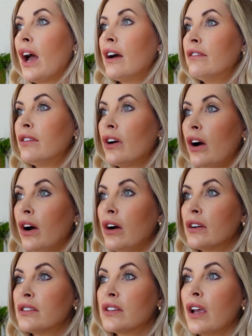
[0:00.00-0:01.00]
I've
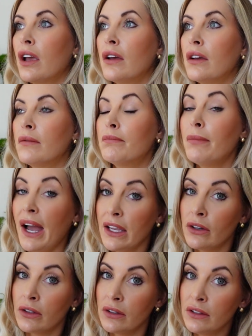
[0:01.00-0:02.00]
got
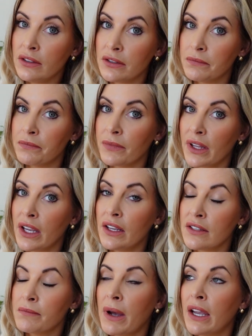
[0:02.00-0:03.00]
mild, it
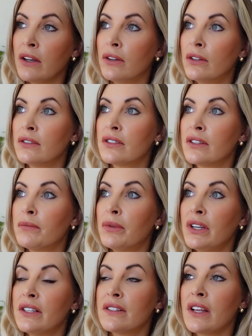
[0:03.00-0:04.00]
is mild,
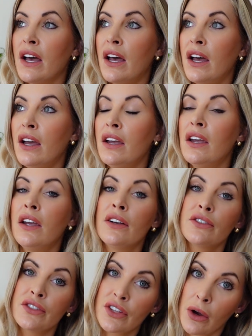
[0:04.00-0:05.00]
but it's there,
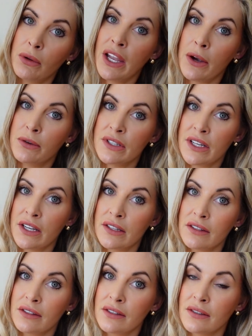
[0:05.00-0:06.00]

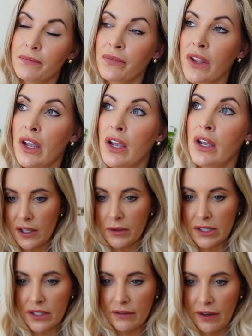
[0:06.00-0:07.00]
scoliosis. So
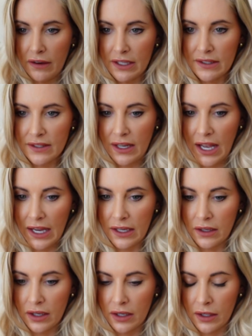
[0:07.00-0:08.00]
it's a very
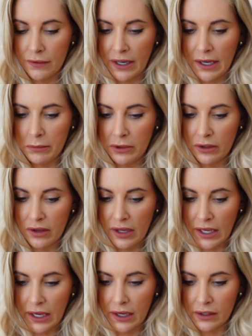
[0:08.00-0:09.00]
slight curve. I am
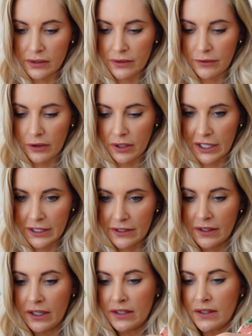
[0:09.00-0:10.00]
lucky to fall
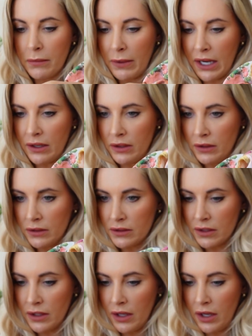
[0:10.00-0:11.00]
into this
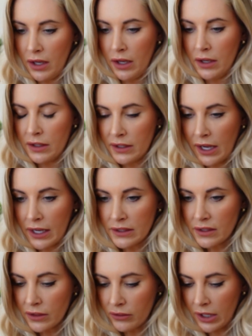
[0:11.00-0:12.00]
mild
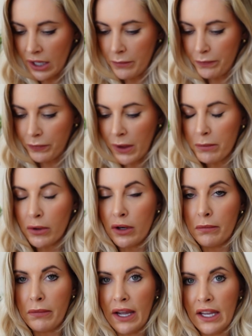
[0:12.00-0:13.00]
category,
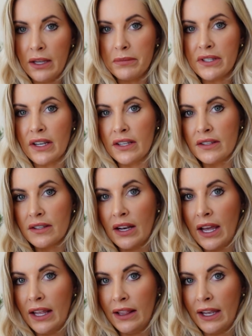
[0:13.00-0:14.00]
but my hips are
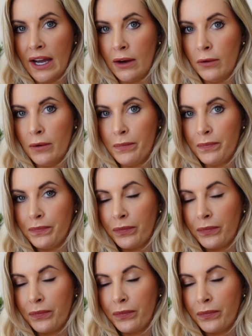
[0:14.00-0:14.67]
slightly out,